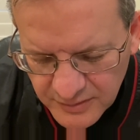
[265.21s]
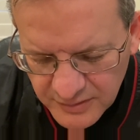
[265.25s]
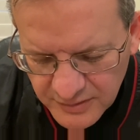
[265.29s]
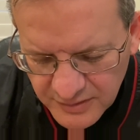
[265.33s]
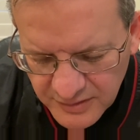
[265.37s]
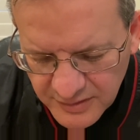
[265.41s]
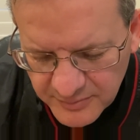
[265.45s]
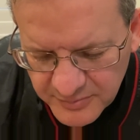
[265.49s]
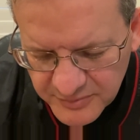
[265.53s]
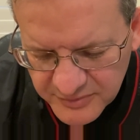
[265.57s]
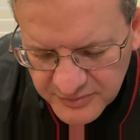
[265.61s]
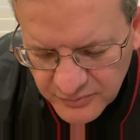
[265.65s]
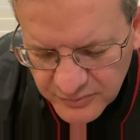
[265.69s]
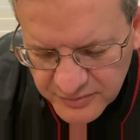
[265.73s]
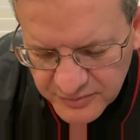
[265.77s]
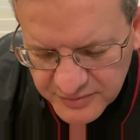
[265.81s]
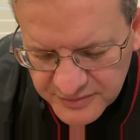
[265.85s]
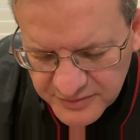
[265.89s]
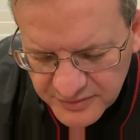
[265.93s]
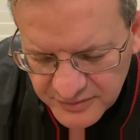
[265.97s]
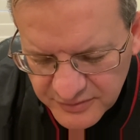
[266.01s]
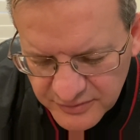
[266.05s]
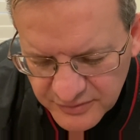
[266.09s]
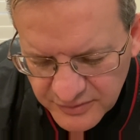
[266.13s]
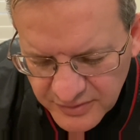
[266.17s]
Keep us always
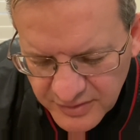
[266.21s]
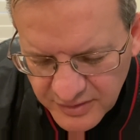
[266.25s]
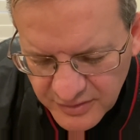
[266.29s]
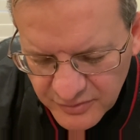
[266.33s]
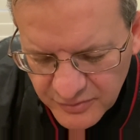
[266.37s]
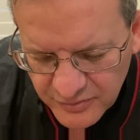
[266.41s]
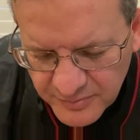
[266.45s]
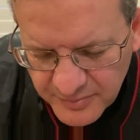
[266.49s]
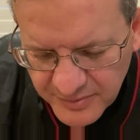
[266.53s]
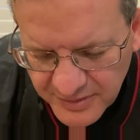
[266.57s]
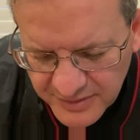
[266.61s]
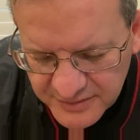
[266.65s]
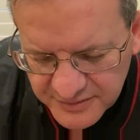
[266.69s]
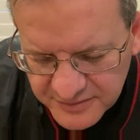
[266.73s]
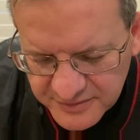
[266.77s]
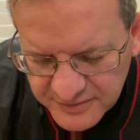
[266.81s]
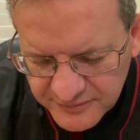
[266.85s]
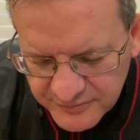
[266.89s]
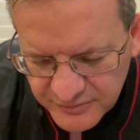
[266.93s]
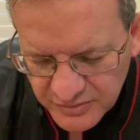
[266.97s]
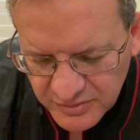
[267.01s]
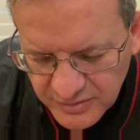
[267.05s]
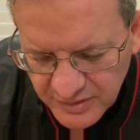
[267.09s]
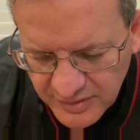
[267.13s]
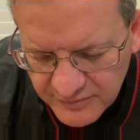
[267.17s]
in your care and remind us of
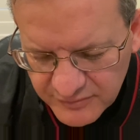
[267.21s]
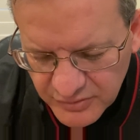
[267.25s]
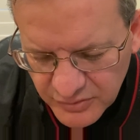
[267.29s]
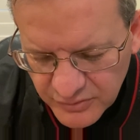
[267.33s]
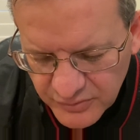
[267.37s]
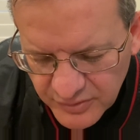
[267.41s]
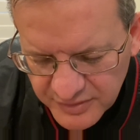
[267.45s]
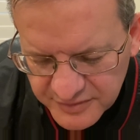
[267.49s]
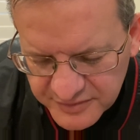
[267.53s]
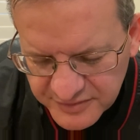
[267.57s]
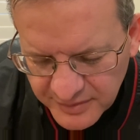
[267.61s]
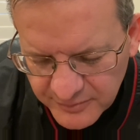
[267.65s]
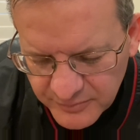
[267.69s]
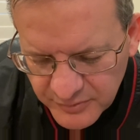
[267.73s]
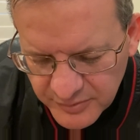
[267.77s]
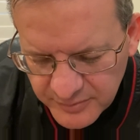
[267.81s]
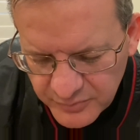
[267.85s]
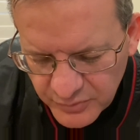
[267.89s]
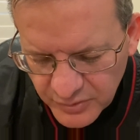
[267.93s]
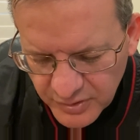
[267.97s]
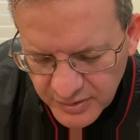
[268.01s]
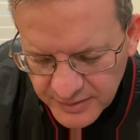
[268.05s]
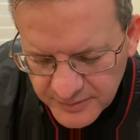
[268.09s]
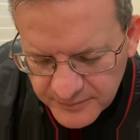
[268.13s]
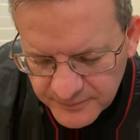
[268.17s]
your love. In Christ's name we
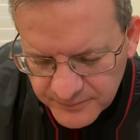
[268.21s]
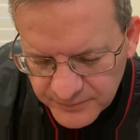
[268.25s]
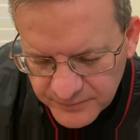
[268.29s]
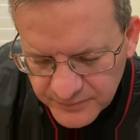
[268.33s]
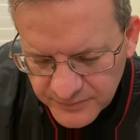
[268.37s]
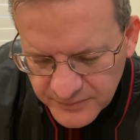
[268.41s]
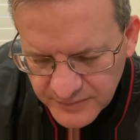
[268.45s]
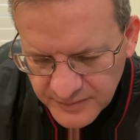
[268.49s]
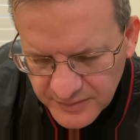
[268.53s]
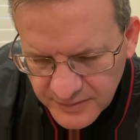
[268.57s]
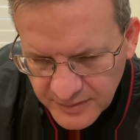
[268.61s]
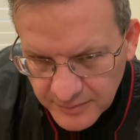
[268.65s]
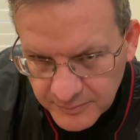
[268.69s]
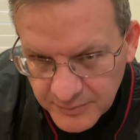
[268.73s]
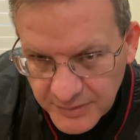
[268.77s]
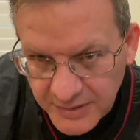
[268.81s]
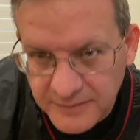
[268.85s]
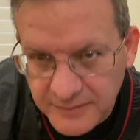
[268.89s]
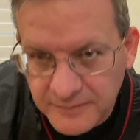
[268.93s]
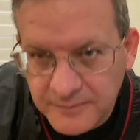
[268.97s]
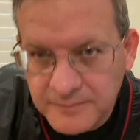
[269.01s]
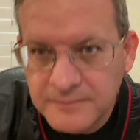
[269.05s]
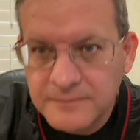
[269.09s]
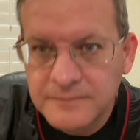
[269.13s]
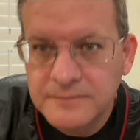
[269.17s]
pray.
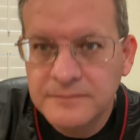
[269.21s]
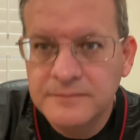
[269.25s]
Amen.